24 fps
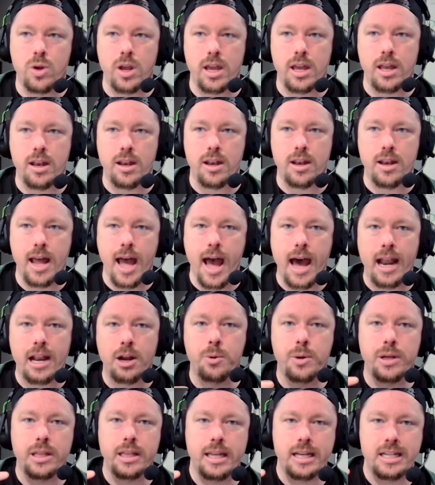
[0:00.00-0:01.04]
can
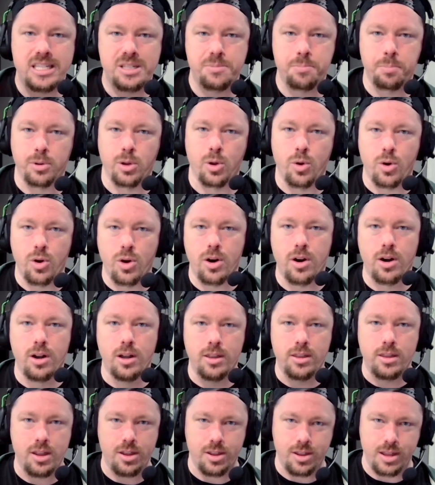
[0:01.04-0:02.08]
adequately explore
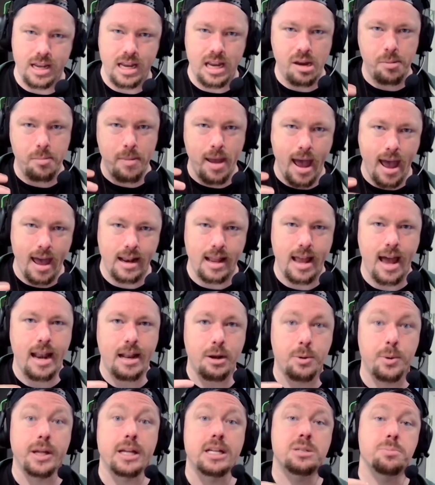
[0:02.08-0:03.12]
the theme,
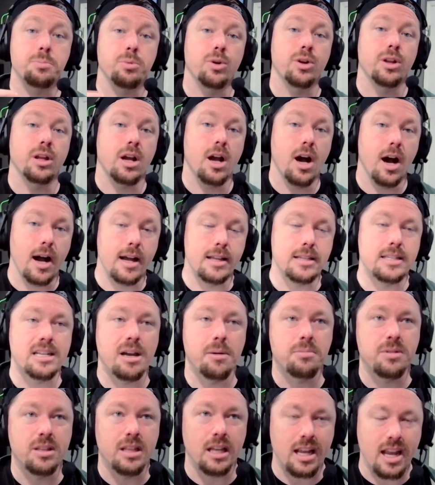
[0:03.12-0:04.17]
adequately explore the
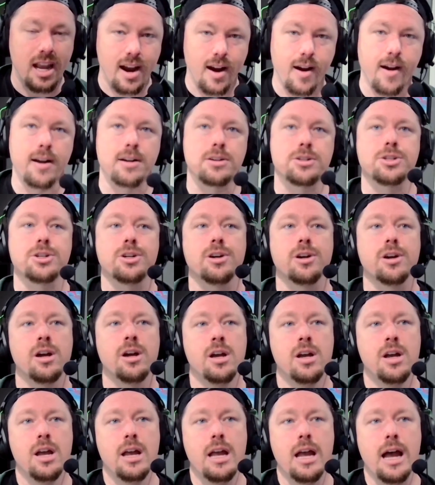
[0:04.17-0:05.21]
concept, the character.
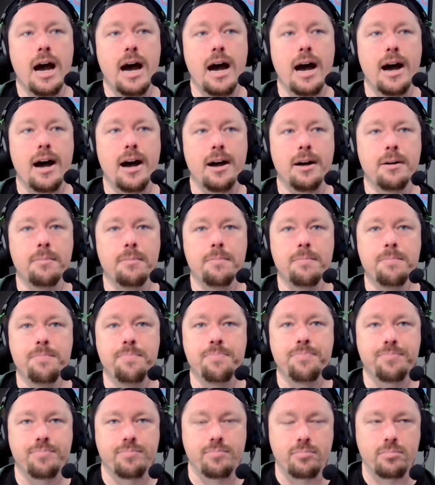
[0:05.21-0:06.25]
Um,
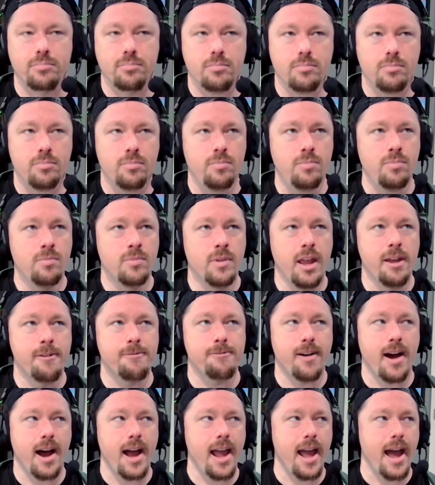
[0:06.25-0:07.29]

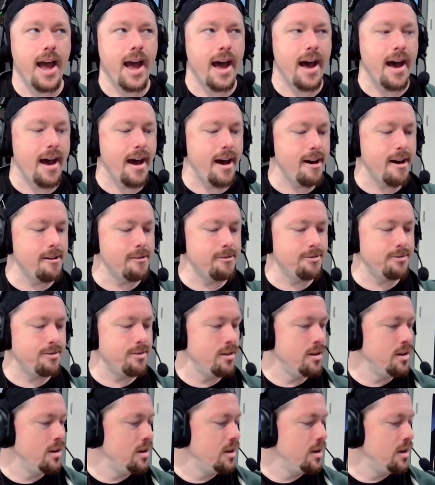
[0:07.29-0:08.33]
if I have,
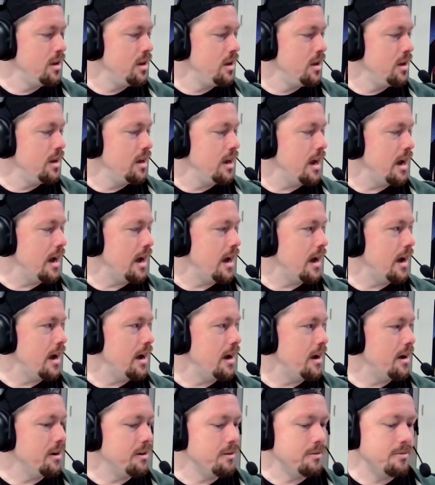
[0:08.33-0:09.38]

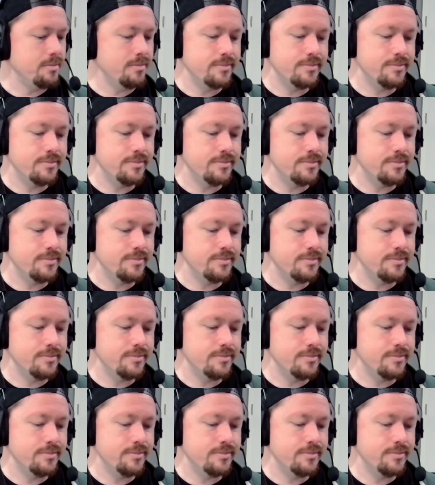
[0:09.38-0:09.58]
I